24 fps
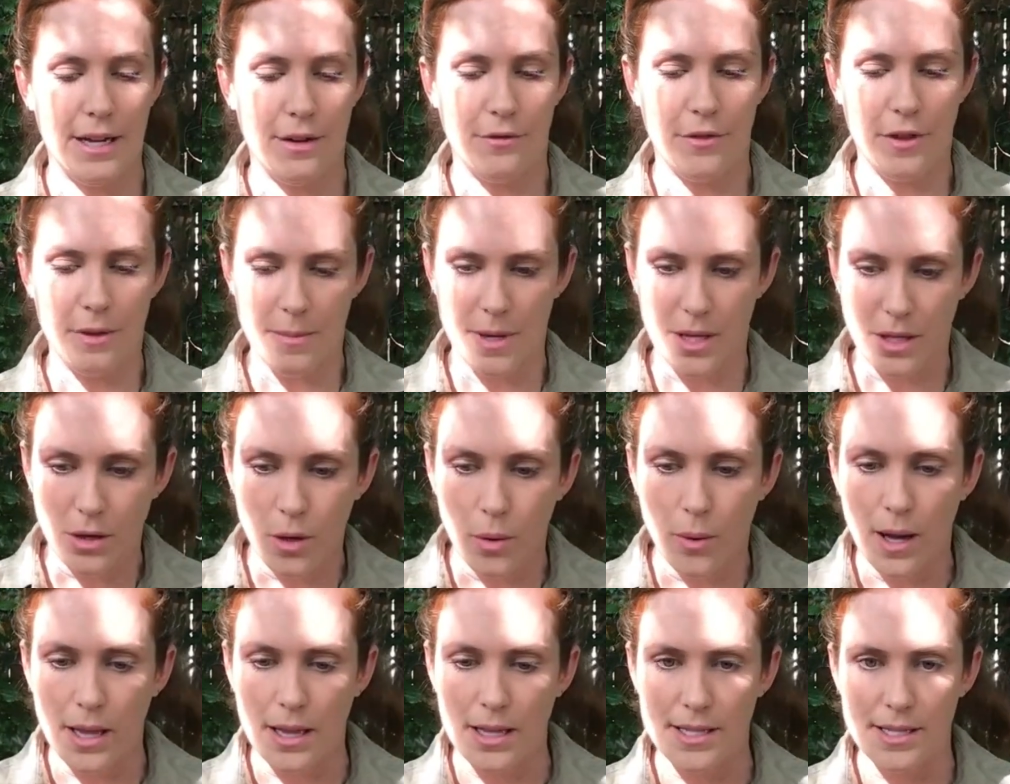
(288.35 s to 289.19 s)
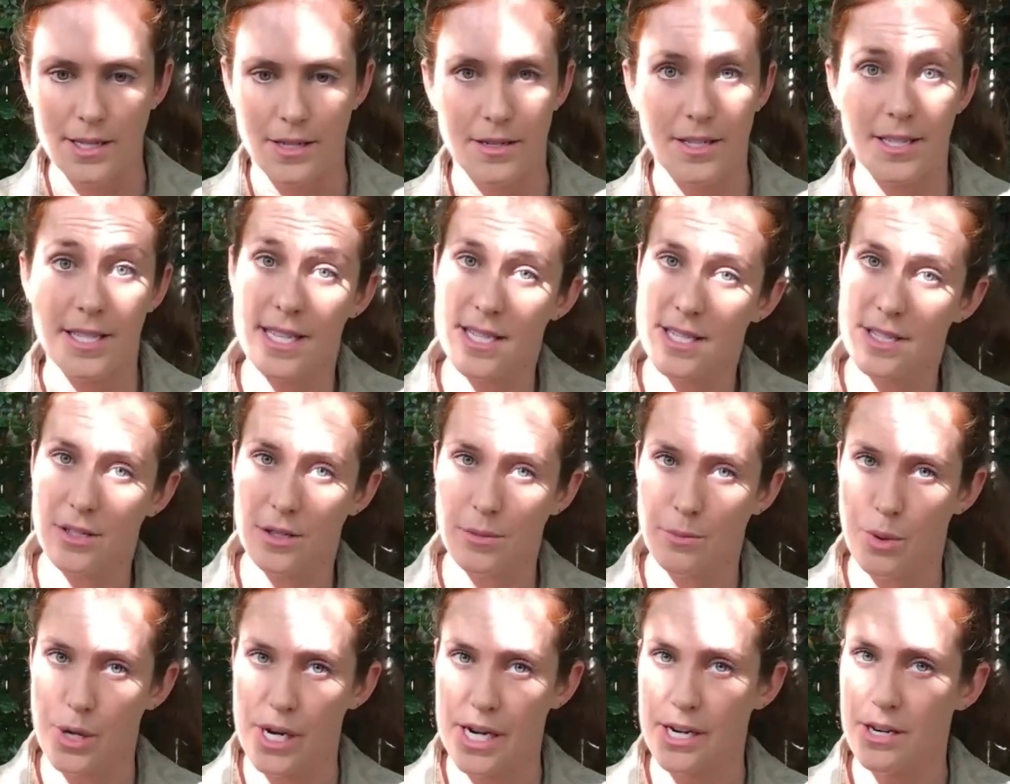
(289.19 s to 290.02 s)
Female koalas are
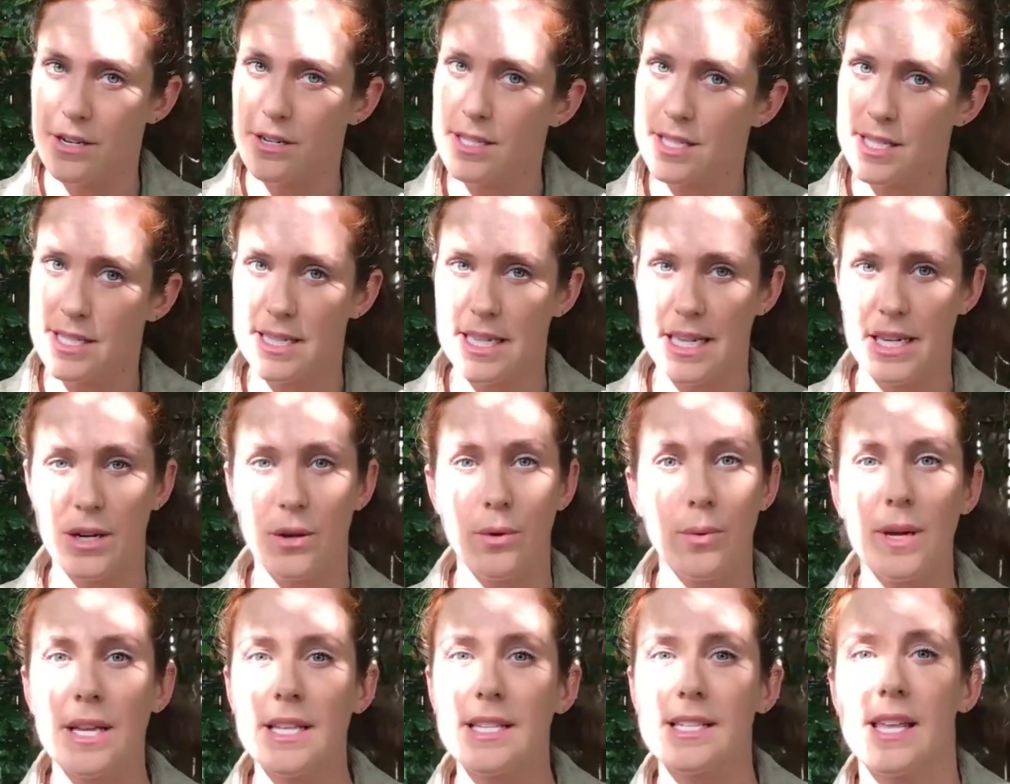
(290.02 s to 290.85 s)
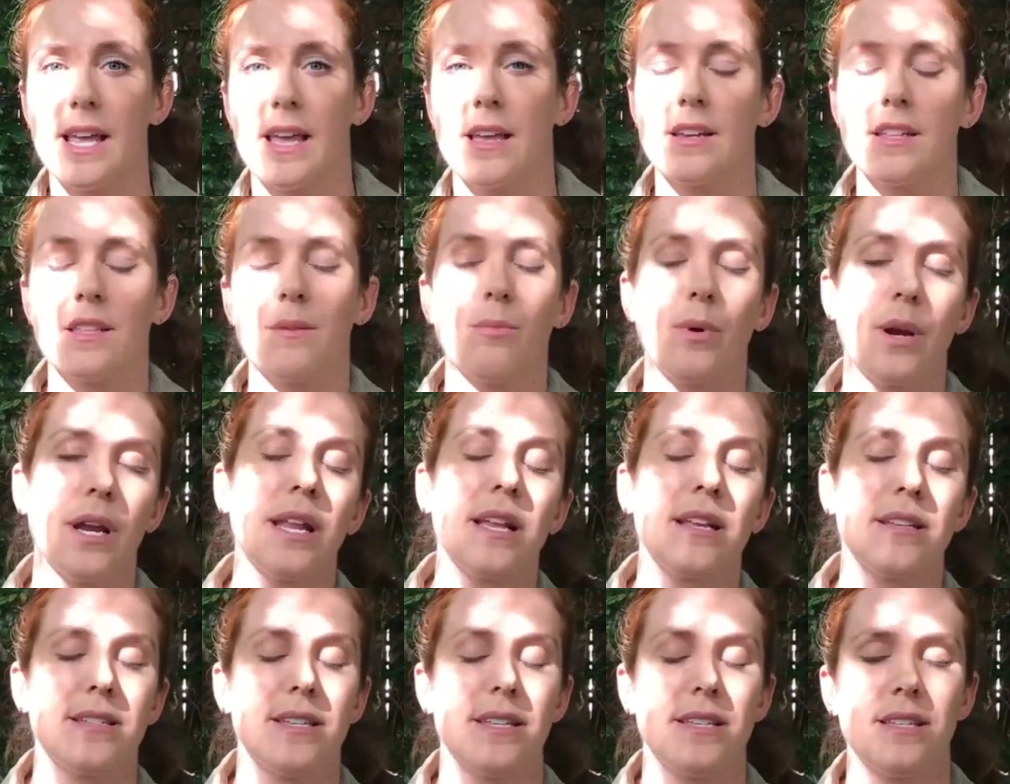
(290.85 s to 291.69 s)
seasonal breeders. In Queensland, the
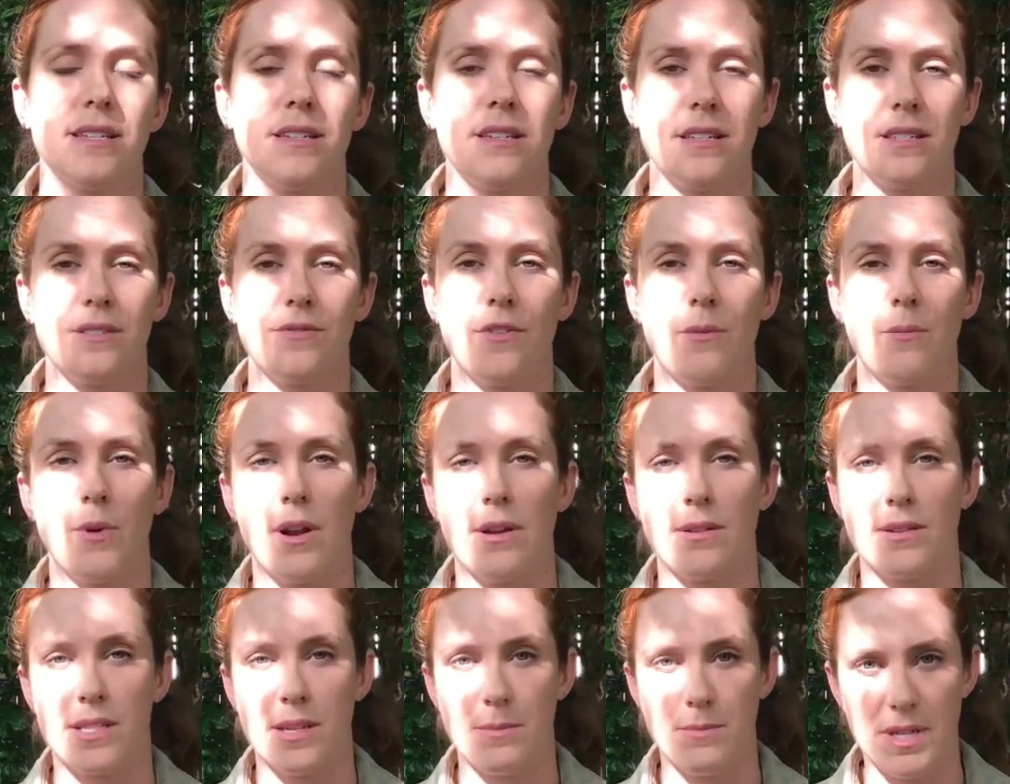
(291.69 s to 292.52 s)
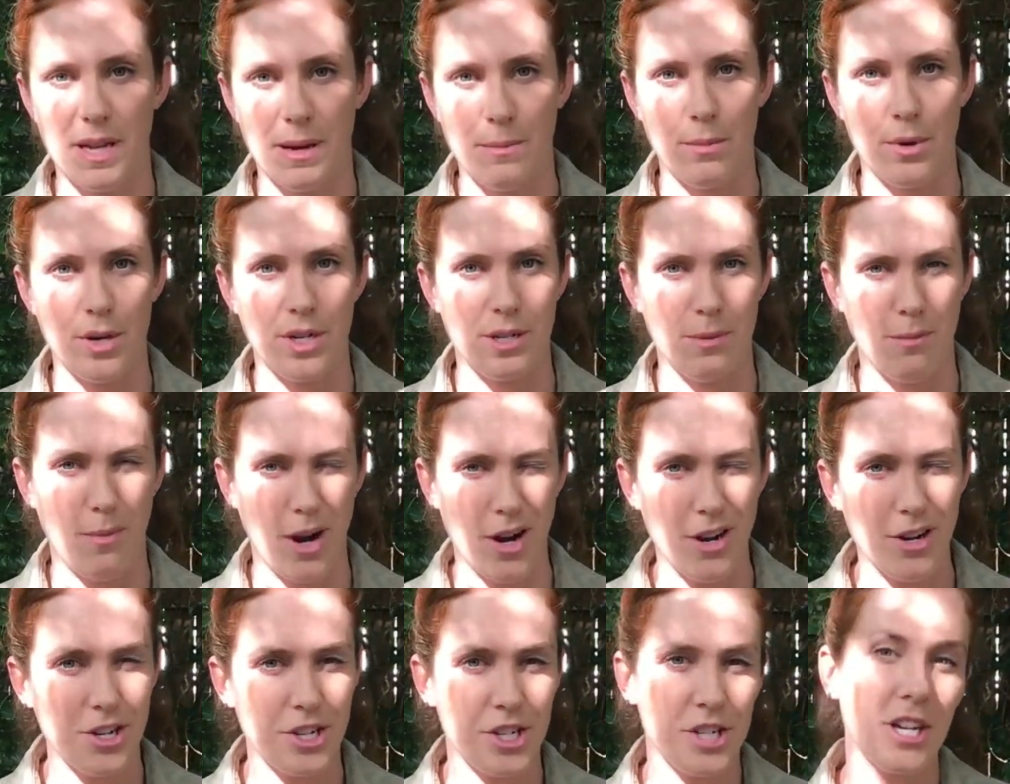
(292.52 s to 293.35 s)
breeding season is from around September to
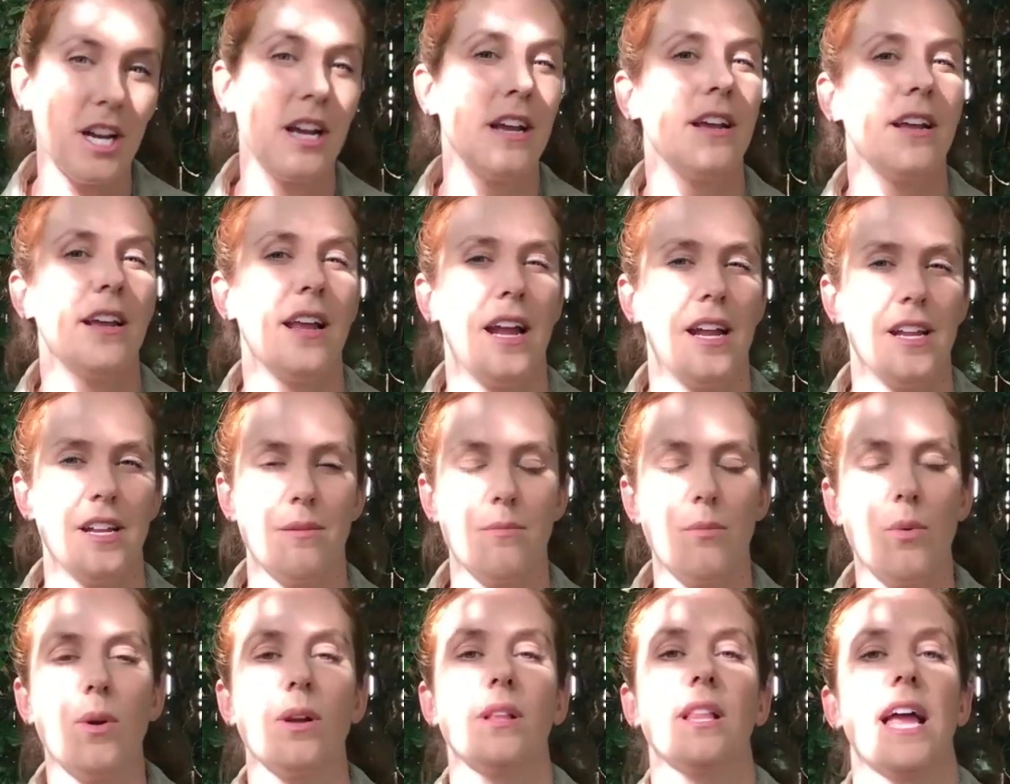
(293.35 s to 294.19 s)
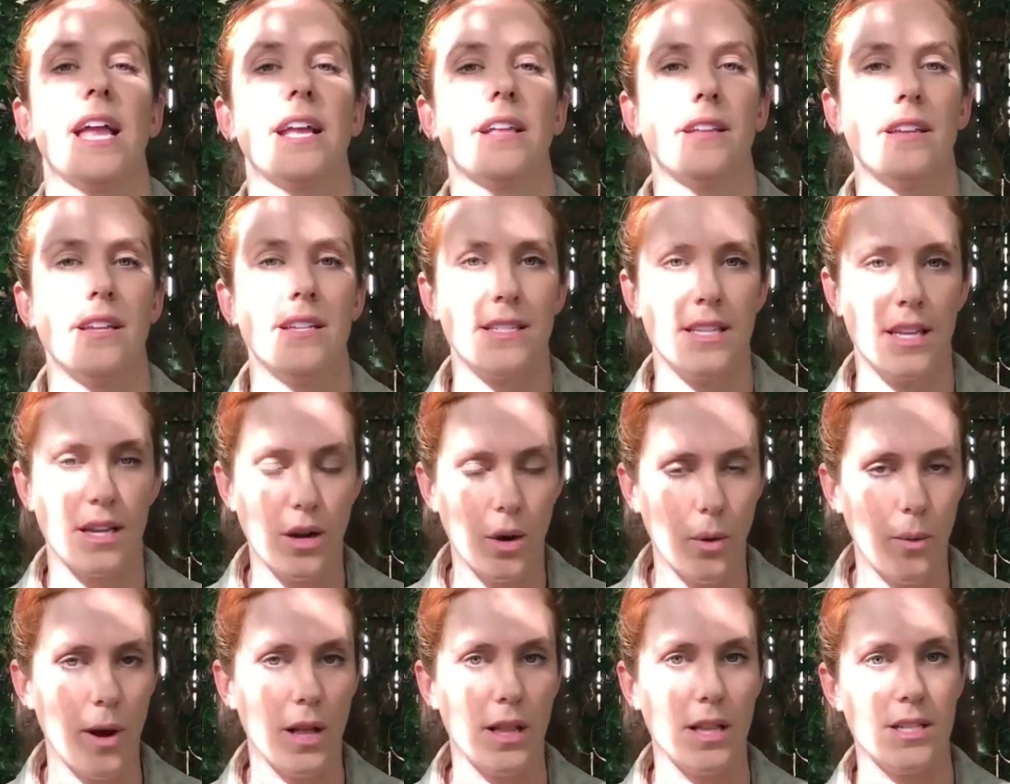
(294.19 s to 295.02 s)
March, and you're more likely to see
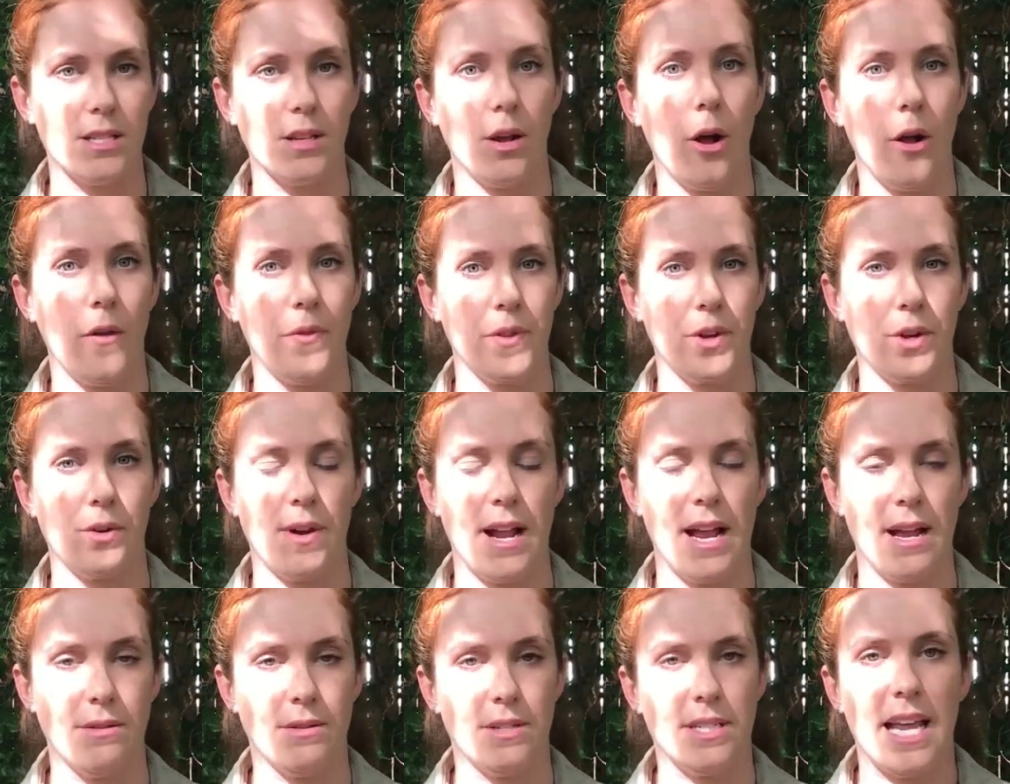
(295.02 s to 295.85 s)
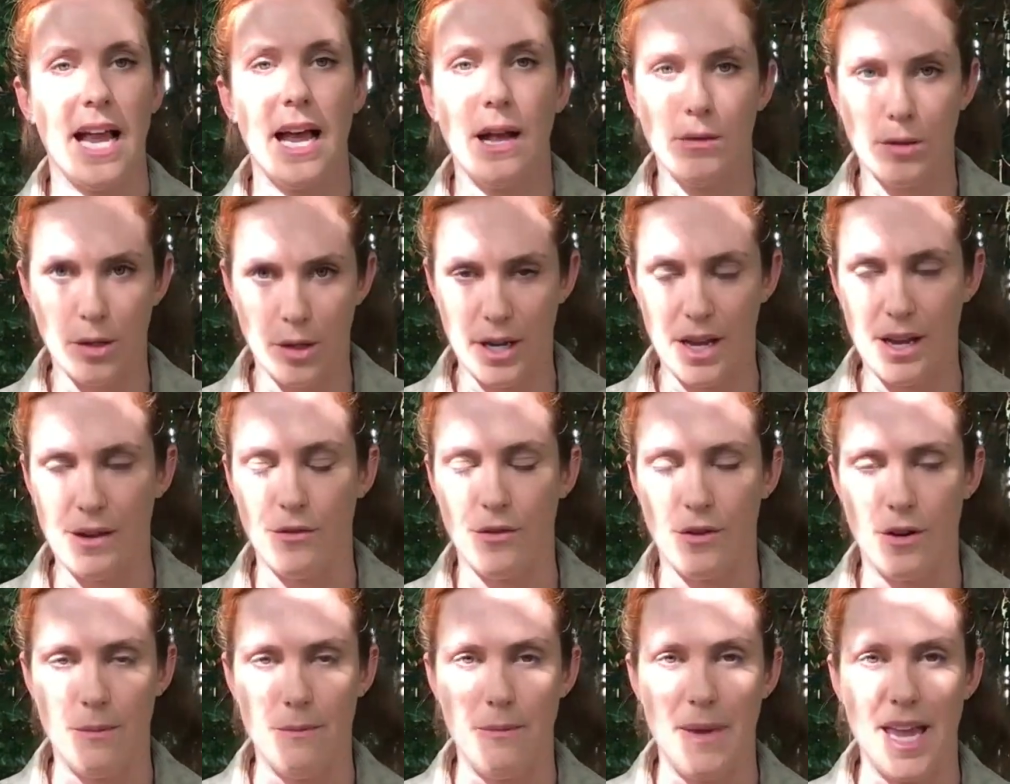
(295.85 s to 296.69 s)
koalas on the ground out looking
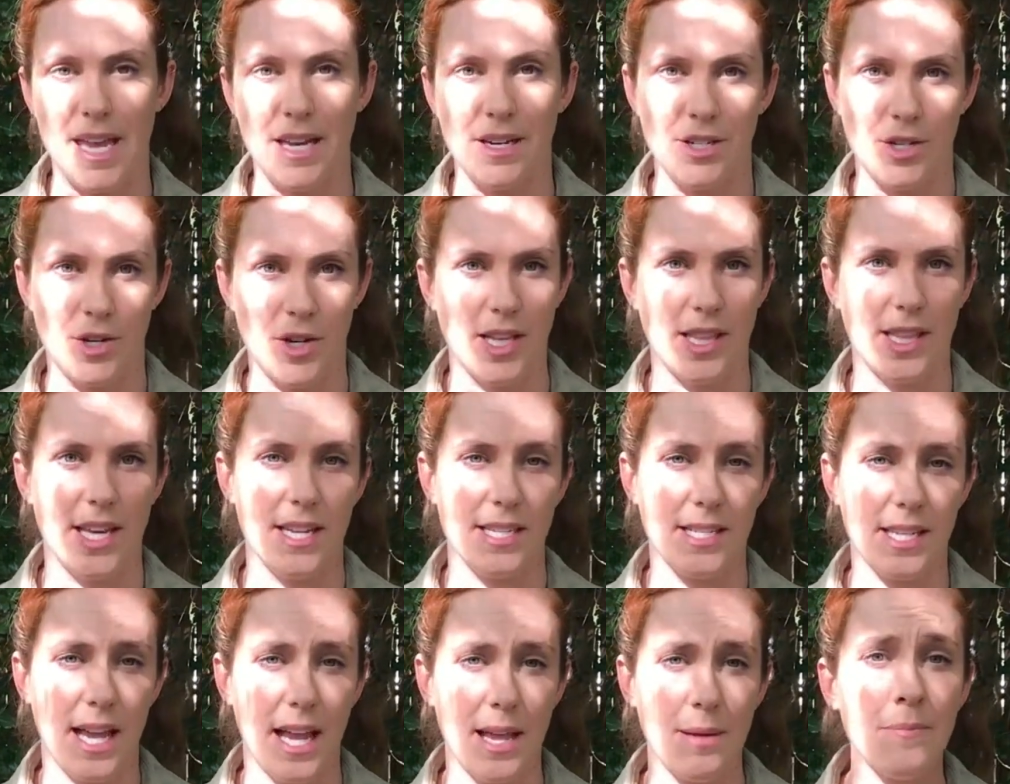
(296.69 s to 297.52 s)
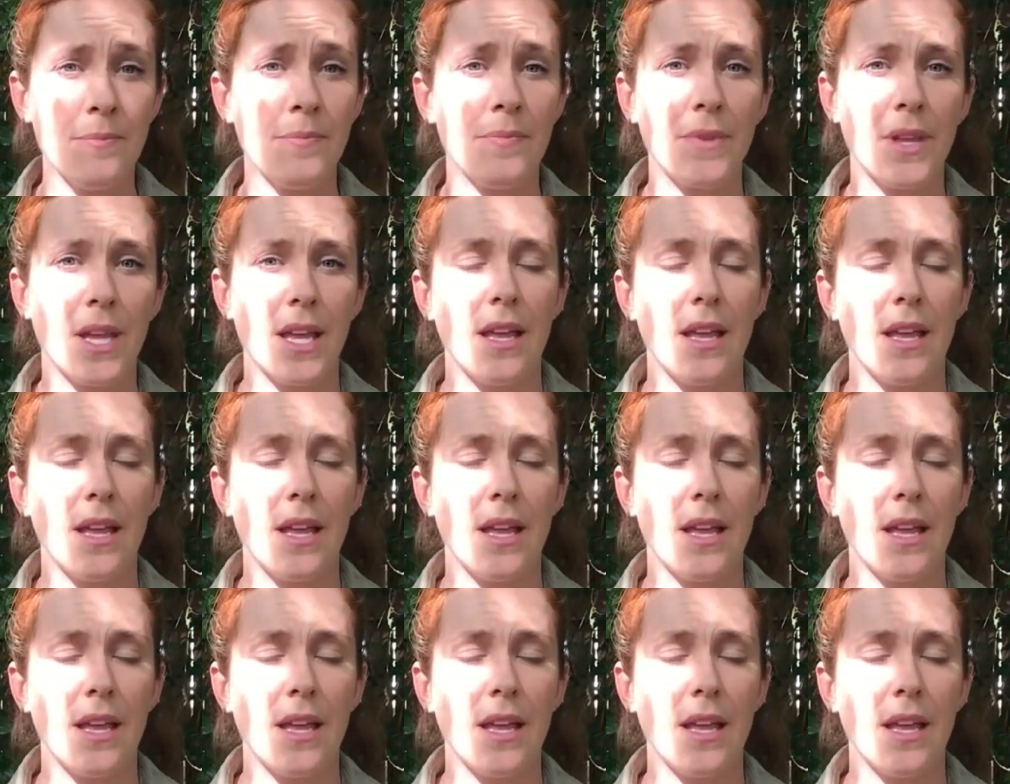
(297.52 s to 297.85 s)
for a mate during that time.